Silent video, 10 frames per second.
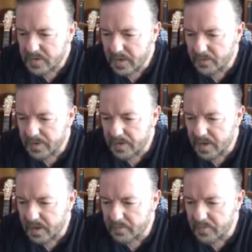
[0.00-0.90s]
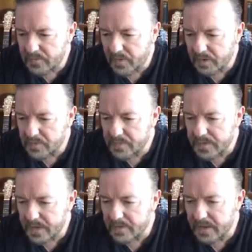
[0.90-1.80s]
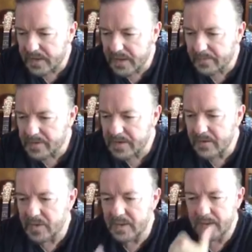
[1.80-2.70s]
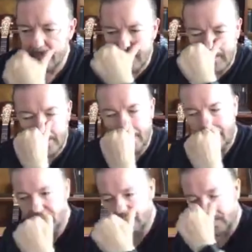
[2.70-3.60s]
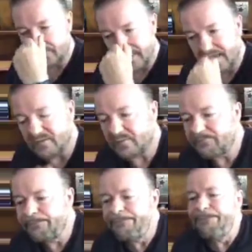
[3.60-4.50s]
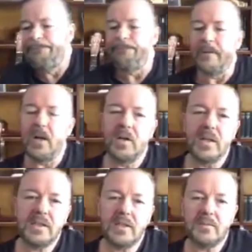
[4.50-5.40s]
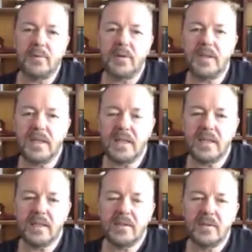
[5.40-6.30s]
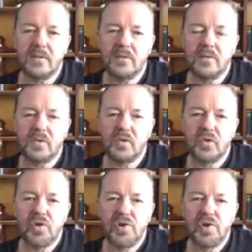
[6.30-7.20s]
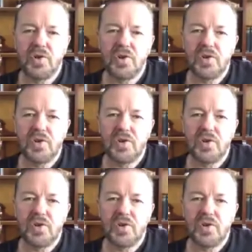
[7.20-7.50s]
what would you post that would alarm your followers without the kidnappers knowing you've asked for help? Oh, that's a good point, isn't it?